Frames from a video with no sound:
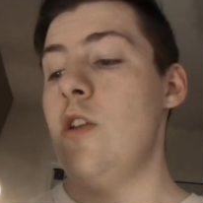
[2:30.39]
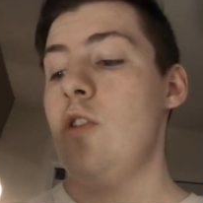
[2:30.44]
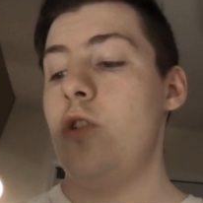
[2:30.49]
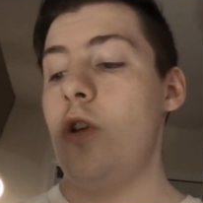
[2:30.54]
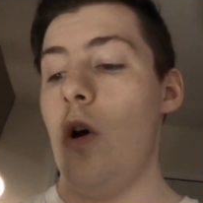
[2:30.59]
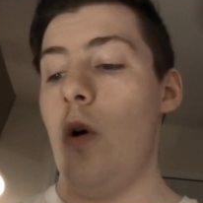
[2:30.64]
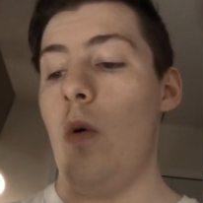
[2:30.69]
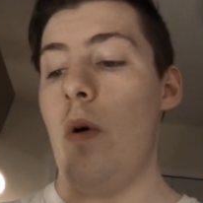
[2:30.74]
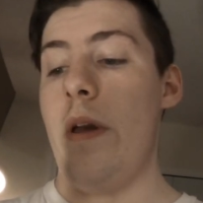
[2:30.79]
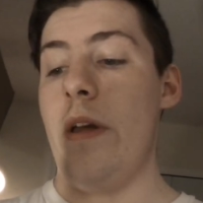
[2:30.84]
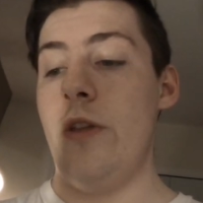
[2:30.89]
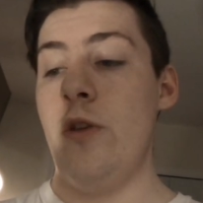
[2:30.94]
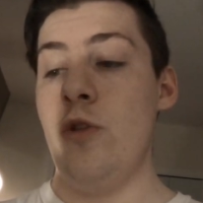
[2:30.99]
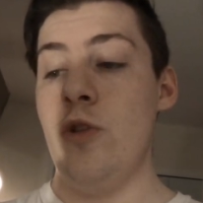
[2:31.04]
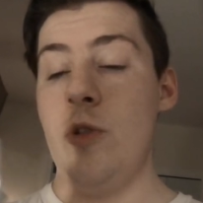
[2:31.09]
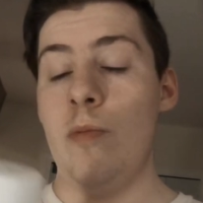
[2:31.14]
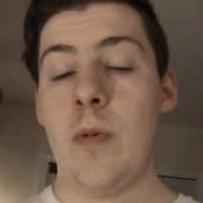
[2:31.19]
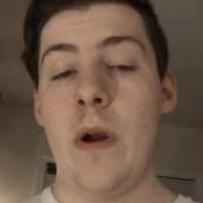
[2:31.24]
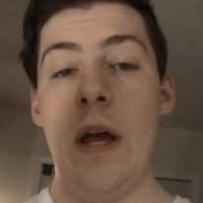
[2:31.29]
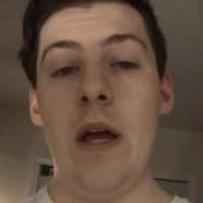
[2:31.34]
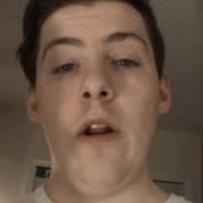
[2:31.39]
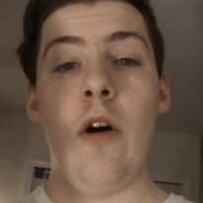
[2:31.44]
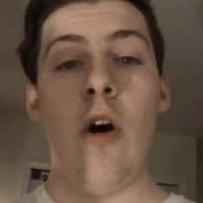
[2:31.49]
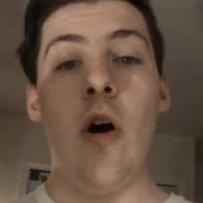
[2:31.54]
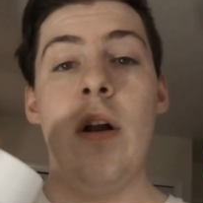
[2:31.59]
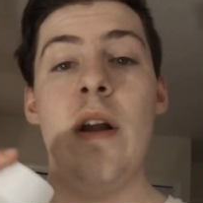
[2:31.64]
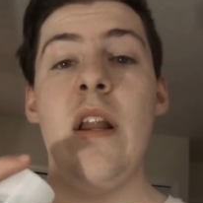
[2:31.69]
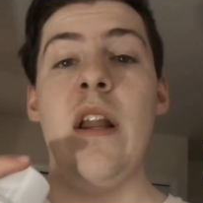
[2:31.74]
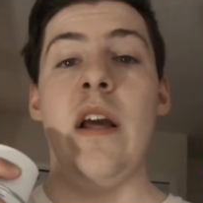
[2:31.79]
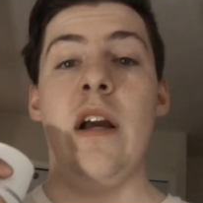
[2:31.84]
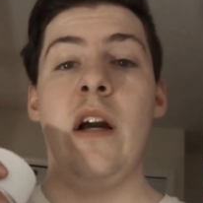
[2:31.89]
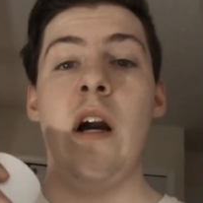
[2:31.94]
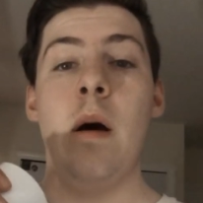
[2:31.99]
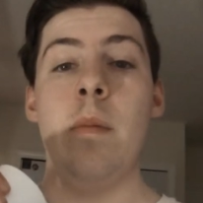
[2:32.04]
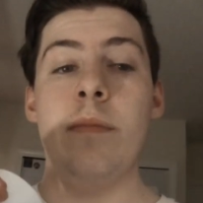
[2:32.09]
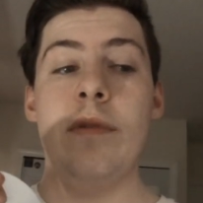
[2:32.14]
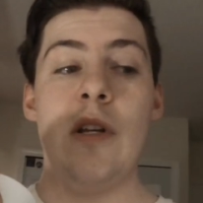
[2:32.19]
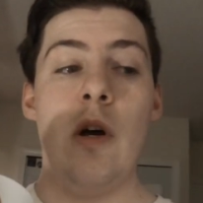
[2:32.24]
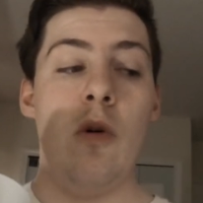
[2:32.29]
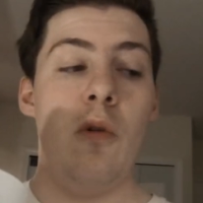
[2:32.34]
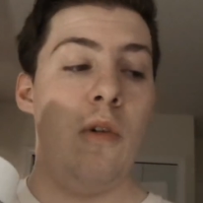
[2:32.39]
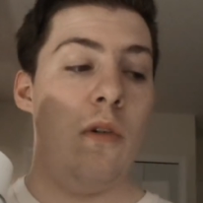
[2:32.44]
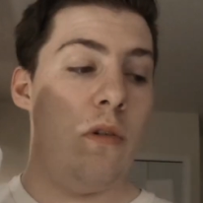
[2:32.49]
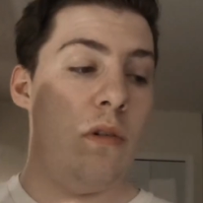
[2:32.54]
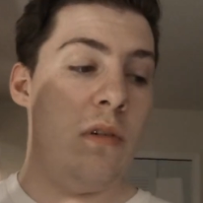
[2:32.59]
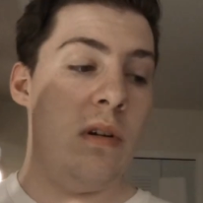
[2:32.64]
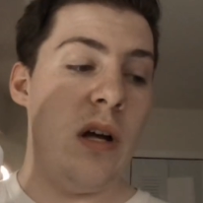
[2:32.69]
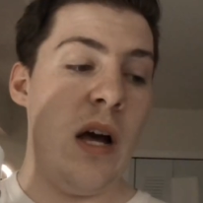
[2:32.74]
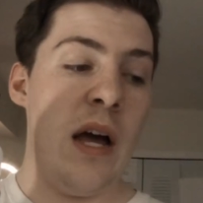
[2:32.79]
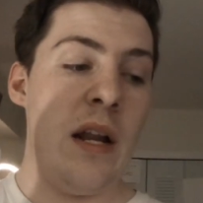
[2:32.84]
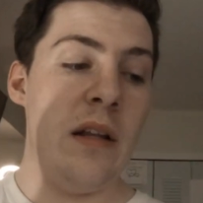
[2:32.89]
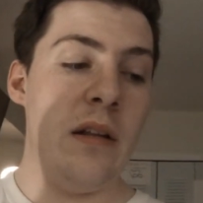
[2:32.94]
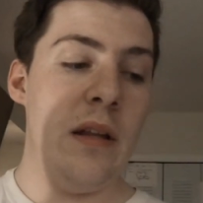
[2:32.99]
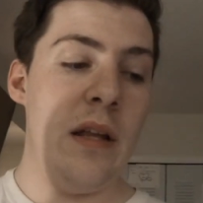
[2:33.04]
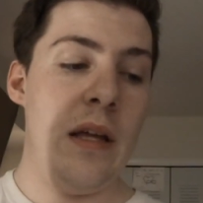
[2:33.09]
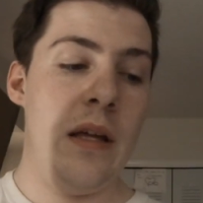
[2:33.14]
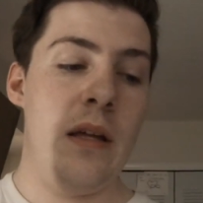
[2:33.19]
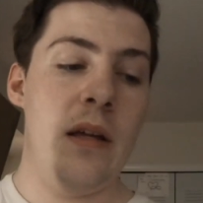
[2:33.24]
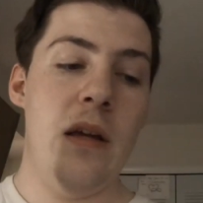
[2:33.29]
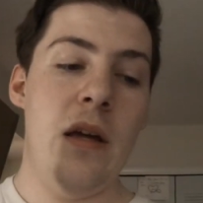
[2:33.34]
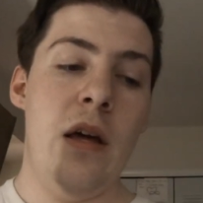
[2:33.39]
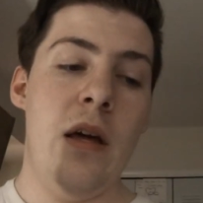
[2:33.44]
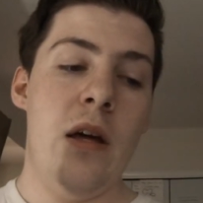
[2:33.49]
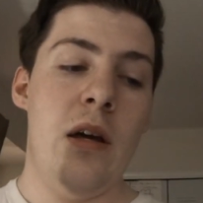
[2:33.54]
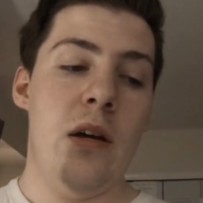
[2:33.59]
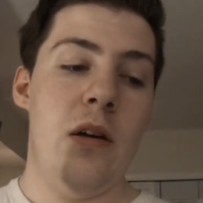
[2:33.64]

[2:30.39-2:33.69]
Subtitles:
So you spray it on, and it comes out kind of like